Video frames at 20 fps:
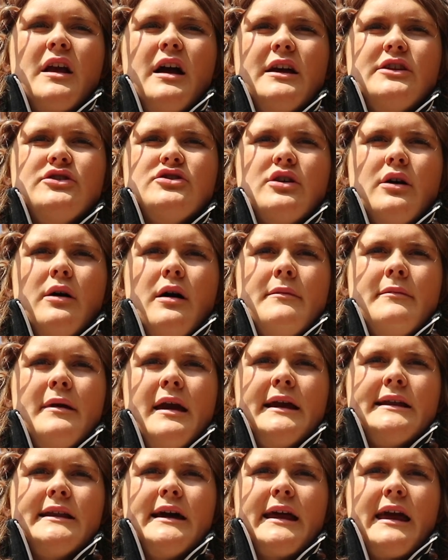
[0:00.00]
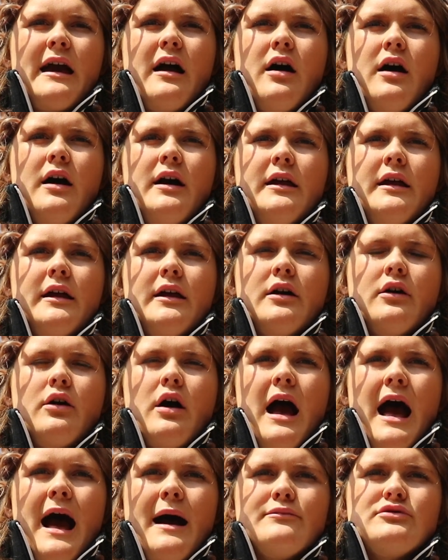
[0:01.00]
like, do you know what I mean? Like I
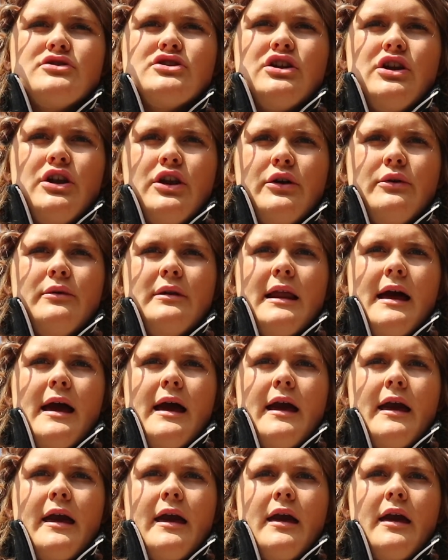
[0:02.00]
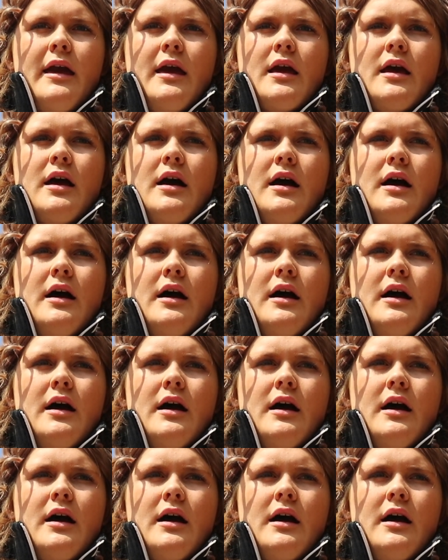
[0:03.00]
absolutely